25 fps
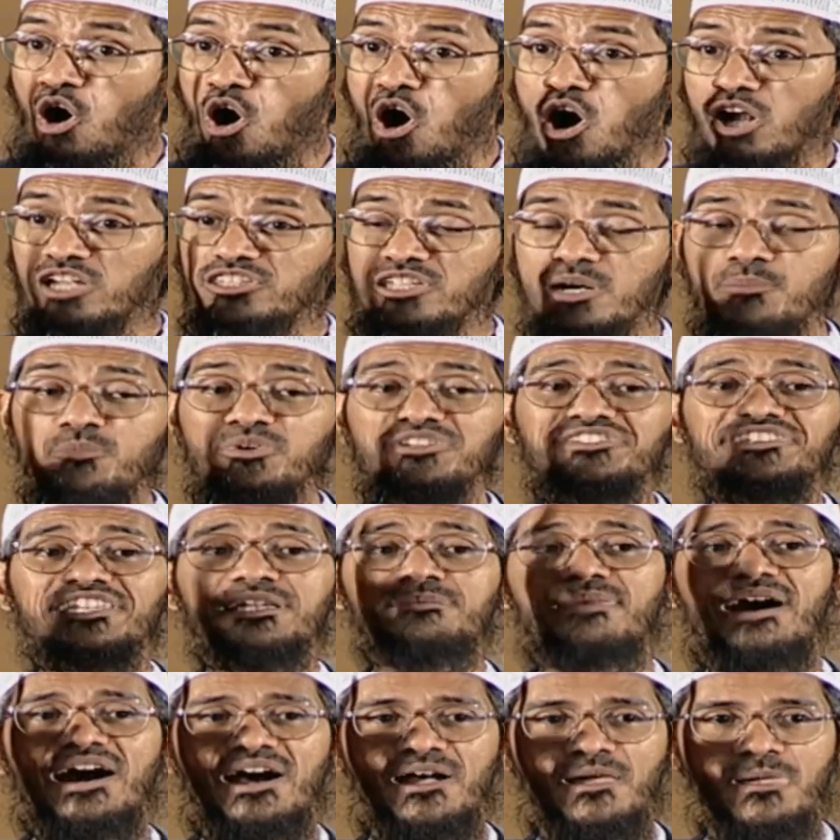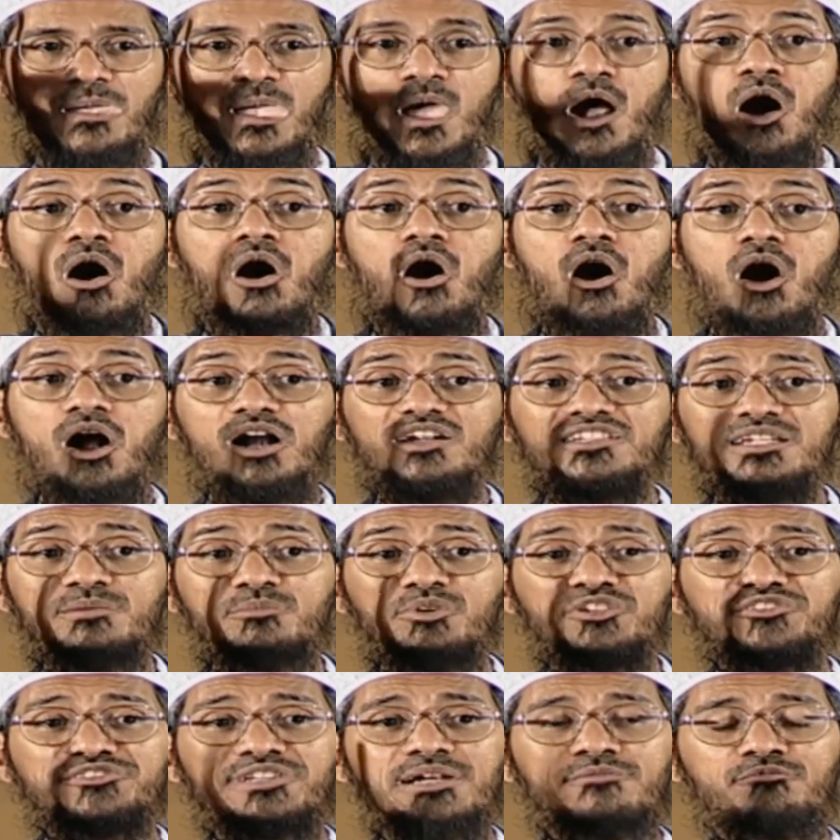all the Muslimah, all the
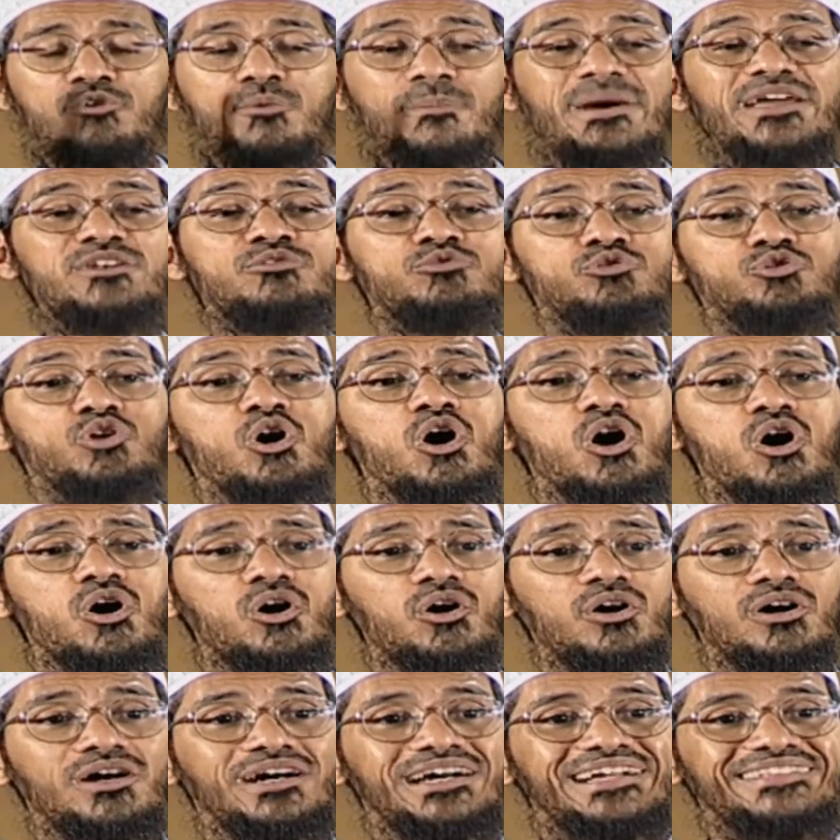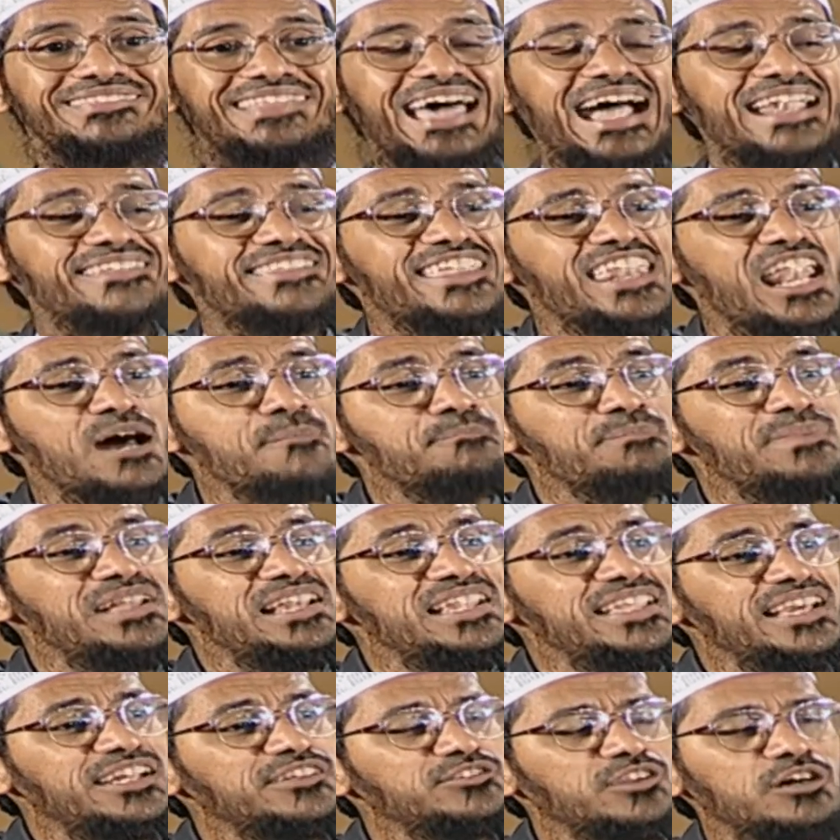Muslim women who know that there are
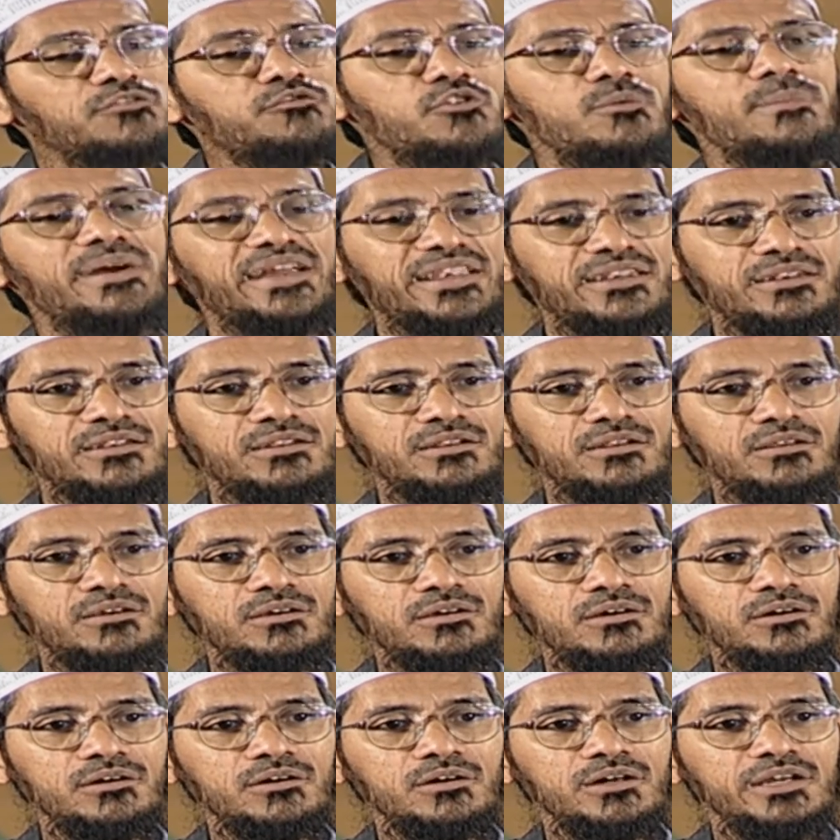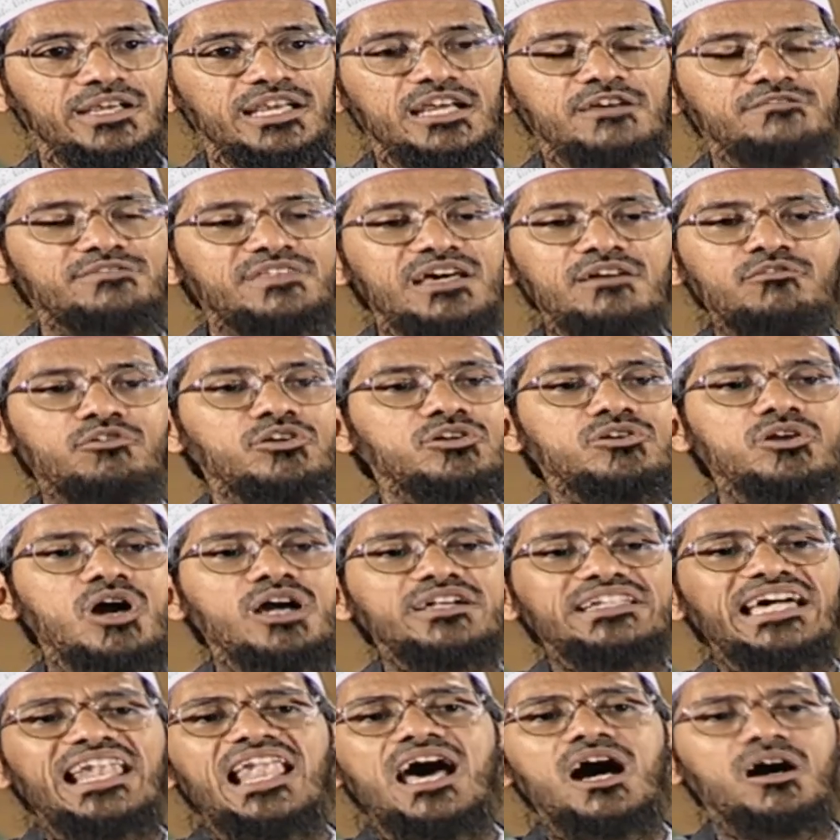millions of women, if they would
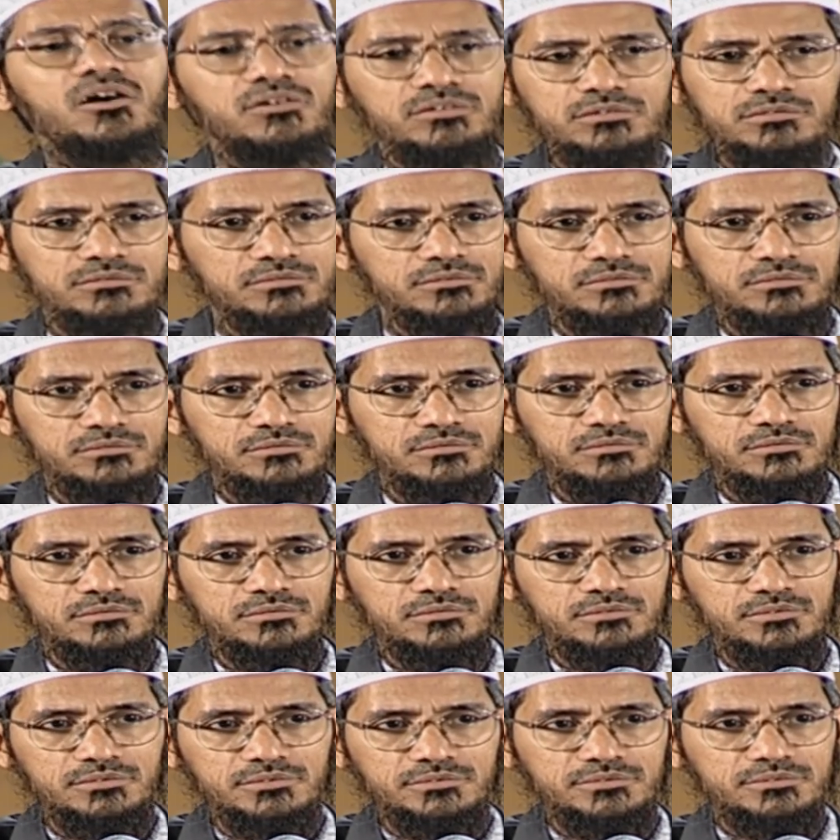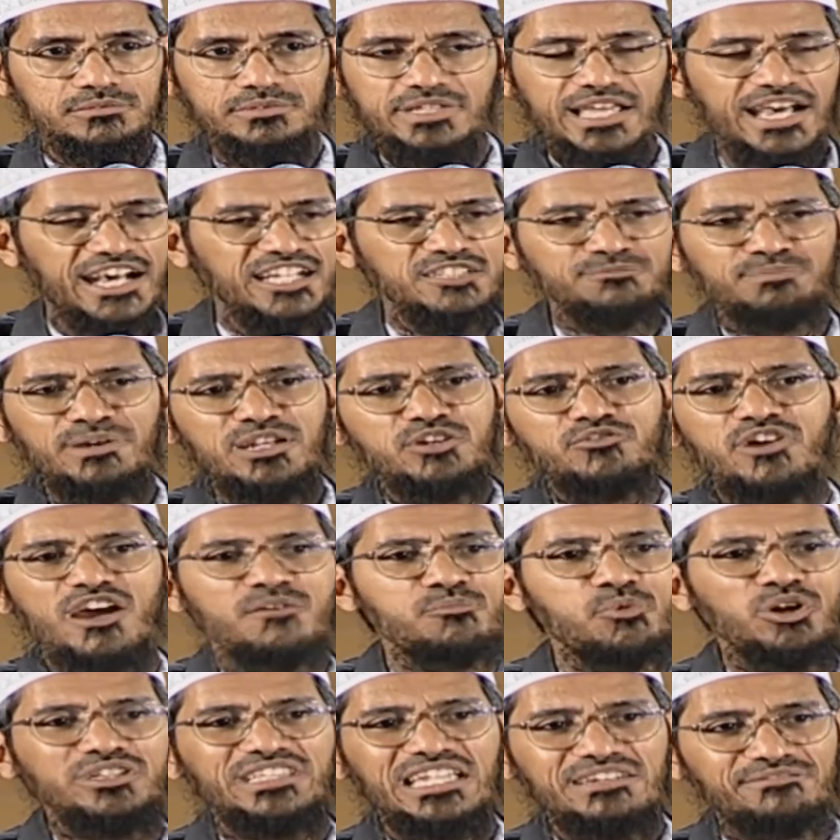not allow the husband to
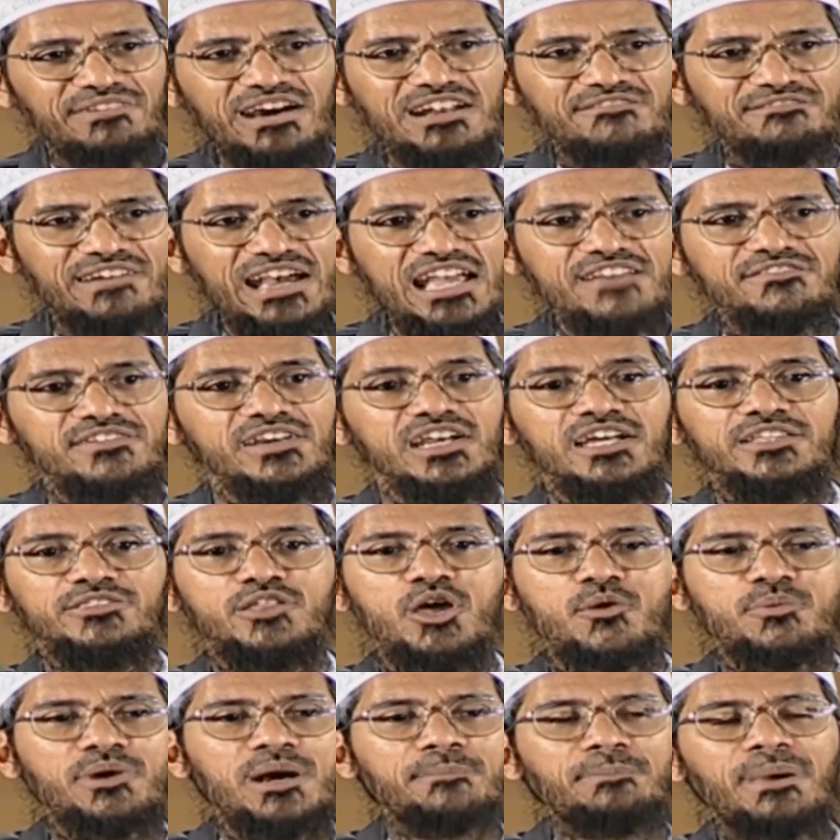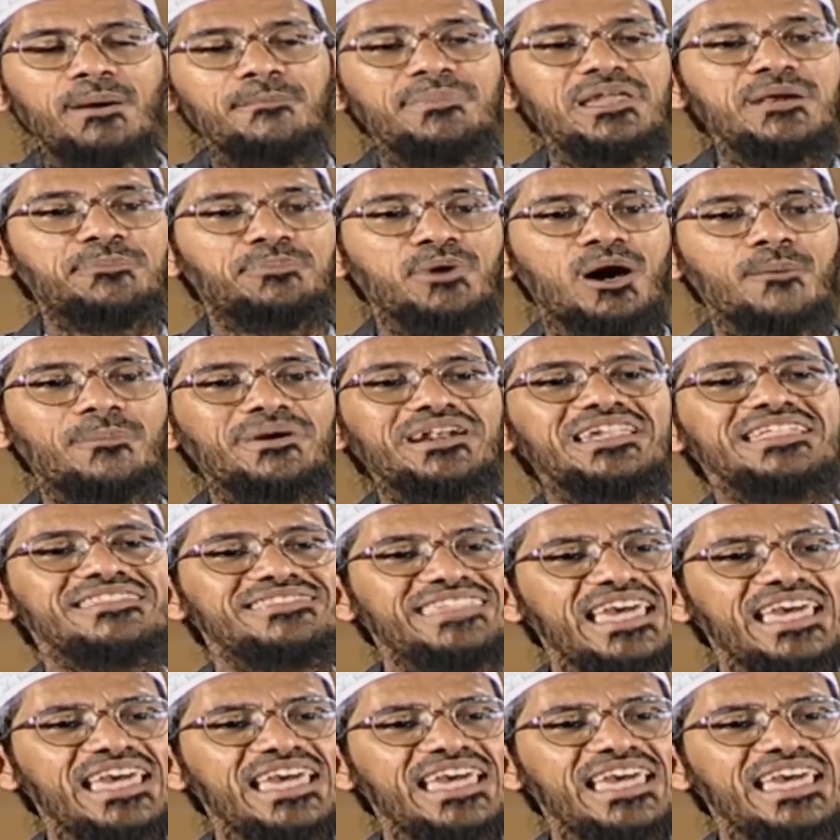have more than one wife, they will become public property.